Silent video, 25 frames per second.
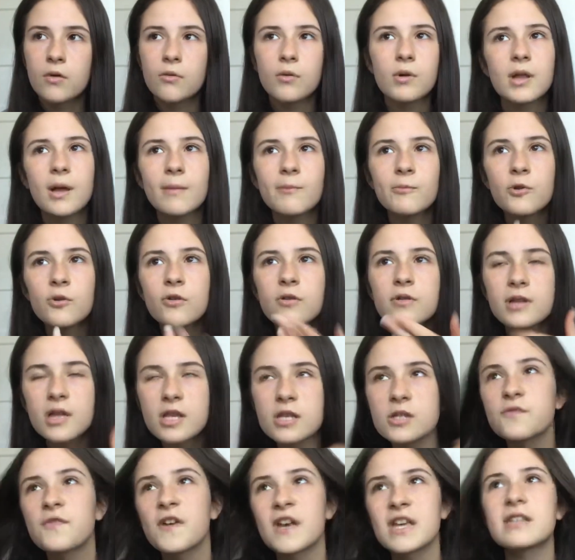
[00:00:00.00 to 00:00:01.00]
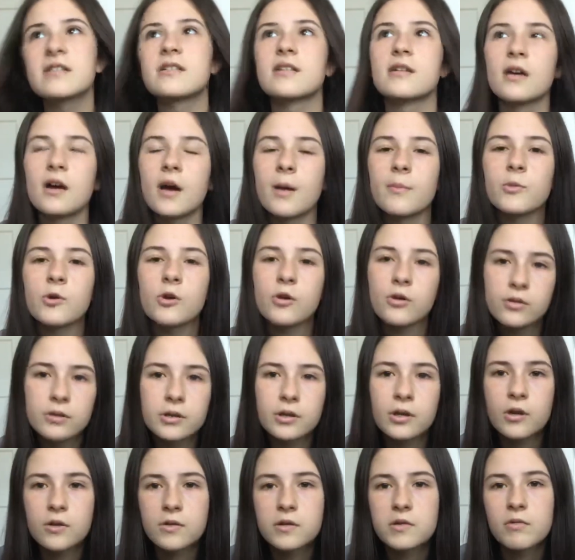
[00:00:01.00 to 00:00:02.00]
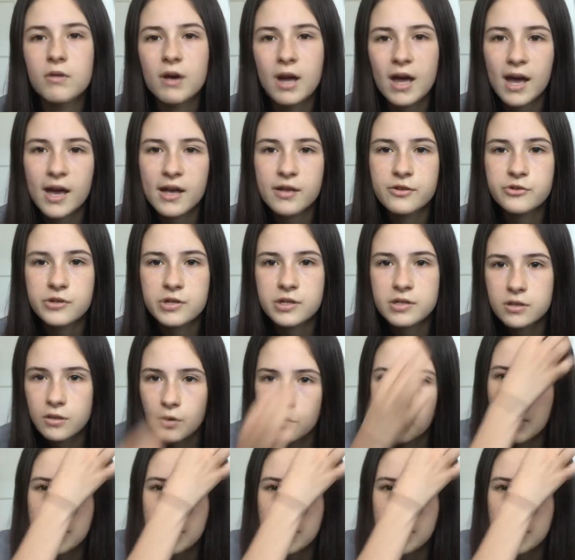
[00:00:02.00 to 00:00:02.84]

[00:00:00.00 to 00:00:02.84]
well, I'm not, let's face it, I'm not gonna go to a hairdresser,